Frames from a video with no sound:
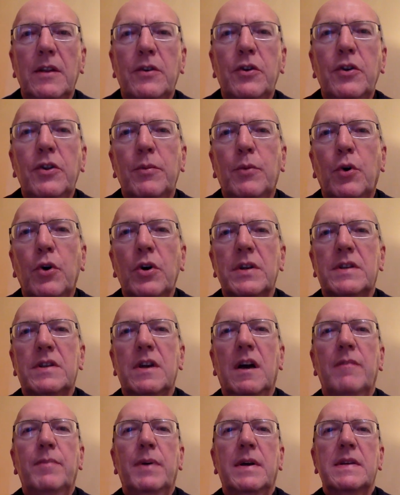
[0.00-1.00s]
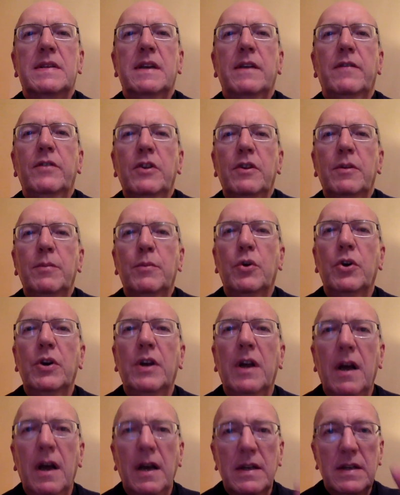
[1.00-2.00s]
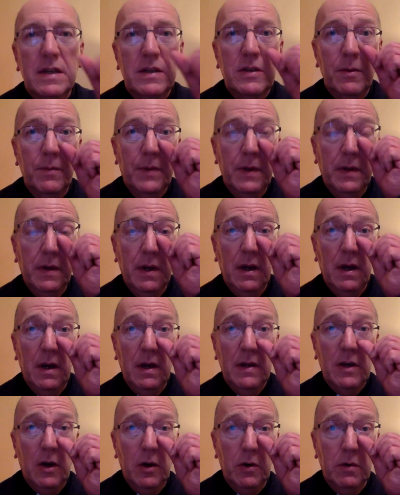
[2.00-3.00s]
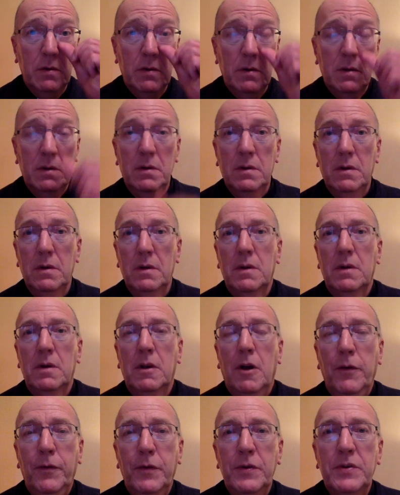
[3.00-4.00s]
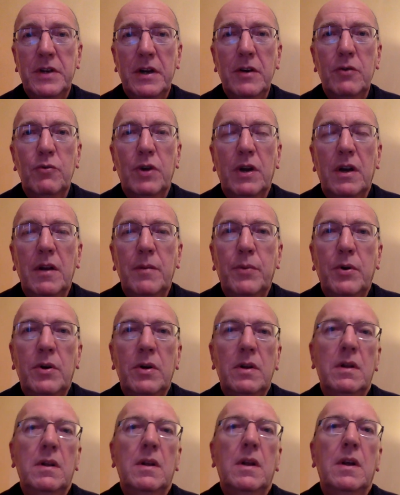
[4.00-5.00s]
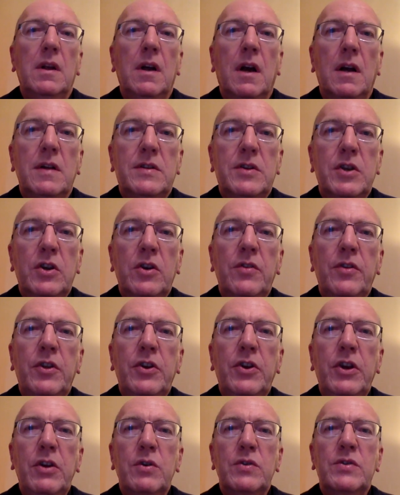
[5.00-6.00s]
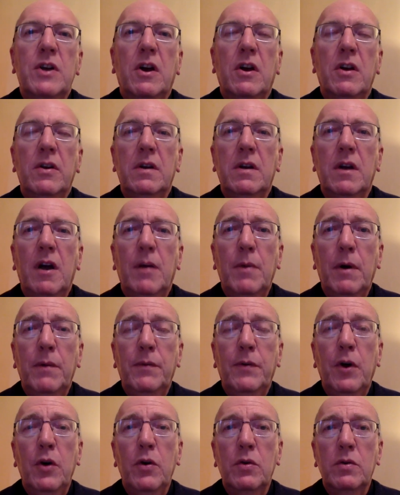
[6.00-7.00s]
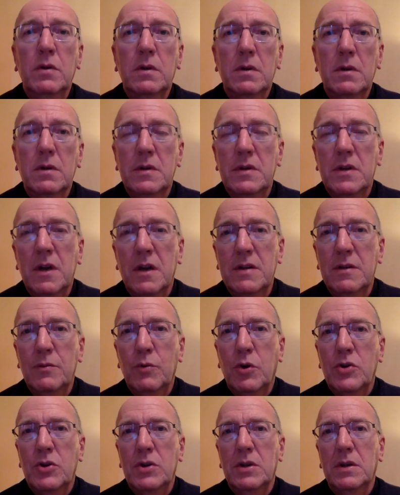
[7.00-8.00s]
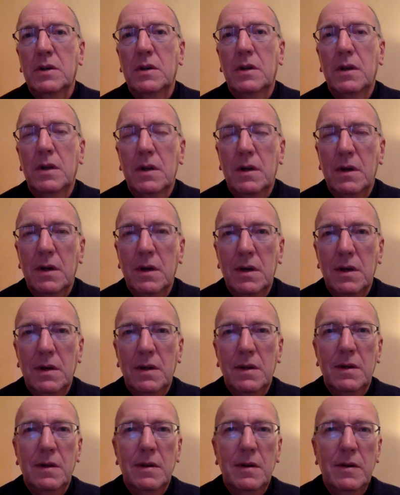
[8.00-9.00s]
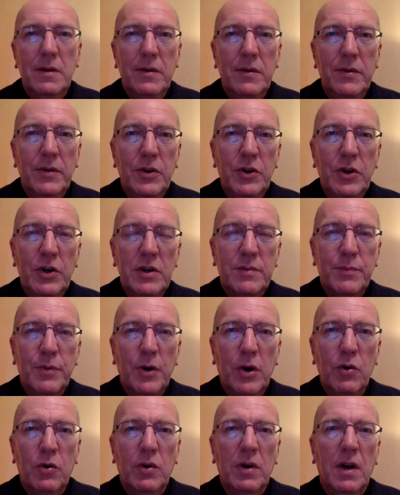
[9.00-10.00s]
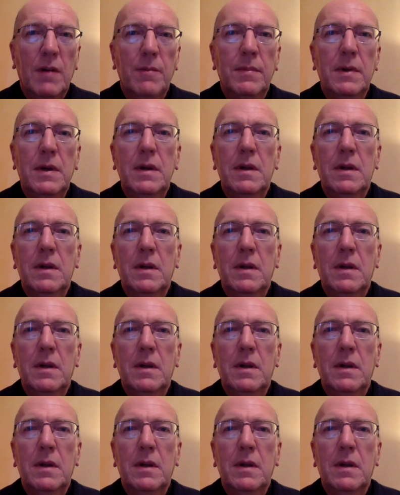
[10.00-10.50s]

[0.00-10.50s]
The other morning, it's 7:30 in the morning, I did something that I don't often do, really, but I turned the news on my phone and started watching the news programme